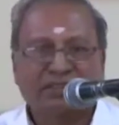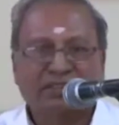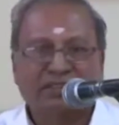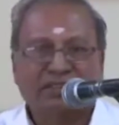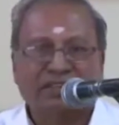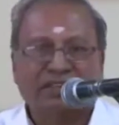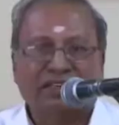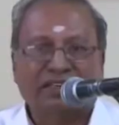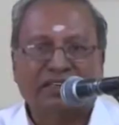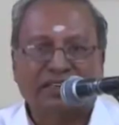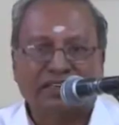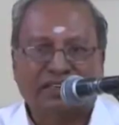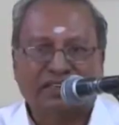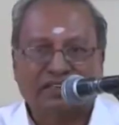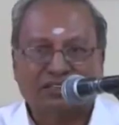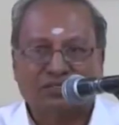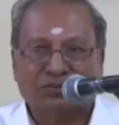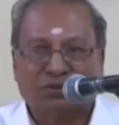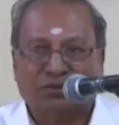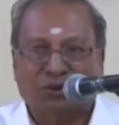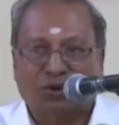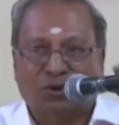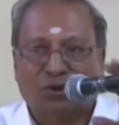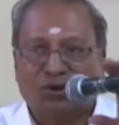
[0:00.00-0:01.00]
The need
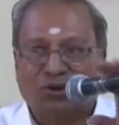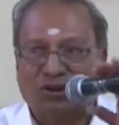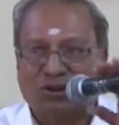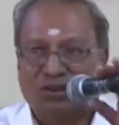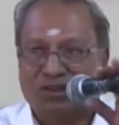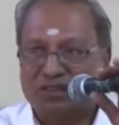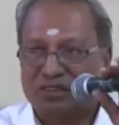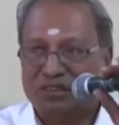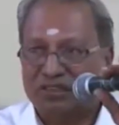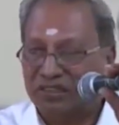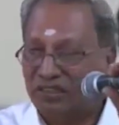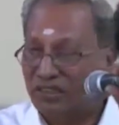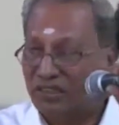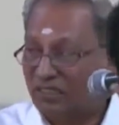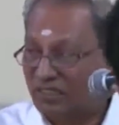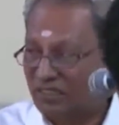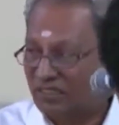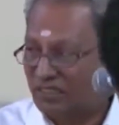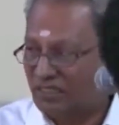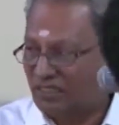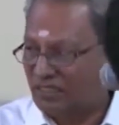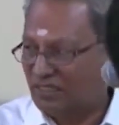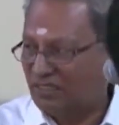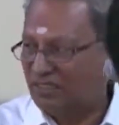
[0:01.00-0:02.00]
is more in
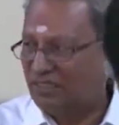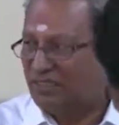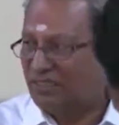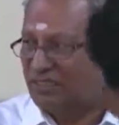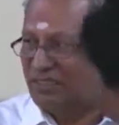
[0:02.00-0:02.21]
India.